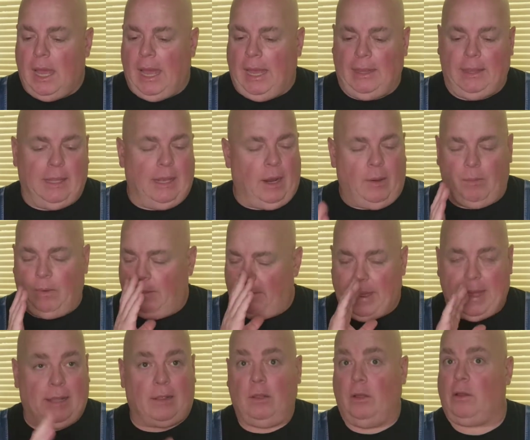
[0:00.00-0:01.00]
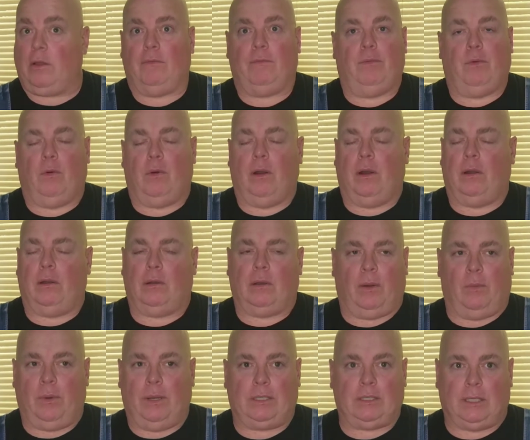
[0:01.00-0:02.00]
And then I went back looking for it. I
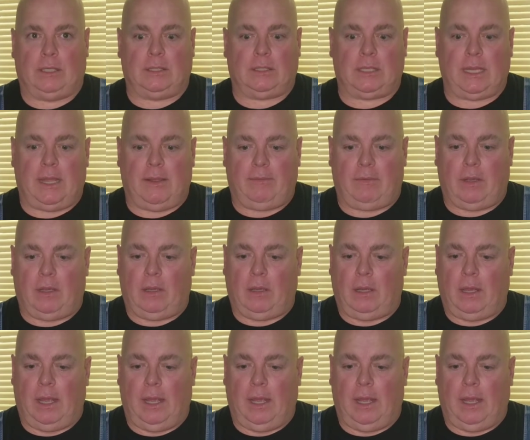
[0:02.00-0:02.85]
wish I'd saved it,